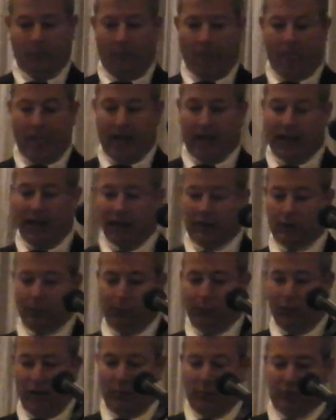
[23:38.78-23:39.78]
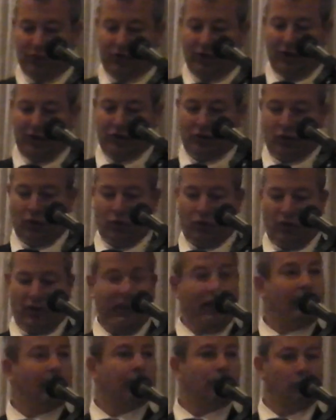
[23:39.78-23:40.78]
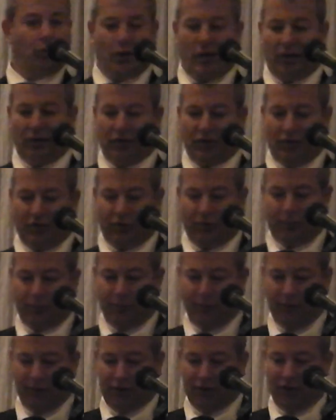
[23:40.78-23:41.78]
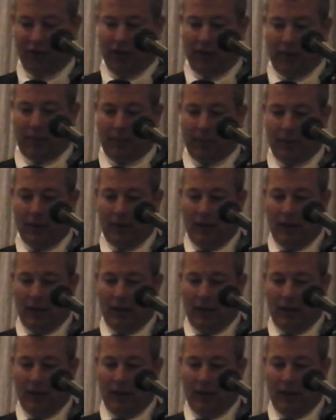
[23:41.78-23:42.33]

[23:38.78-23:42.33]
They got to play with such a great, well-disciplined team